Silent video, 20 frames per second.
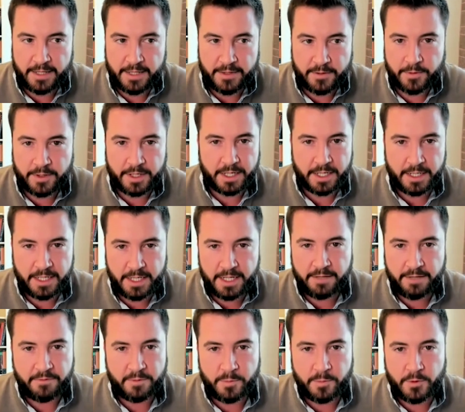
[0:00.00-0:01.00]
I think we're going to
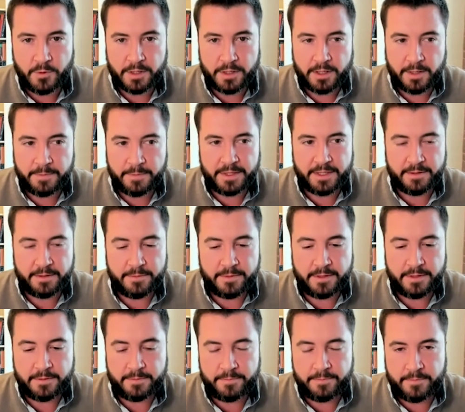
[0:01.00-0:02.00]
need even more. I mean,
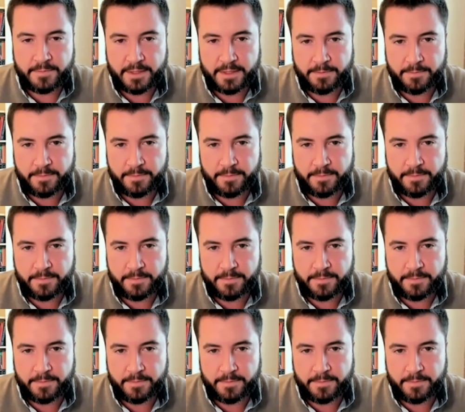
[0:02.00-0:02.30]
the the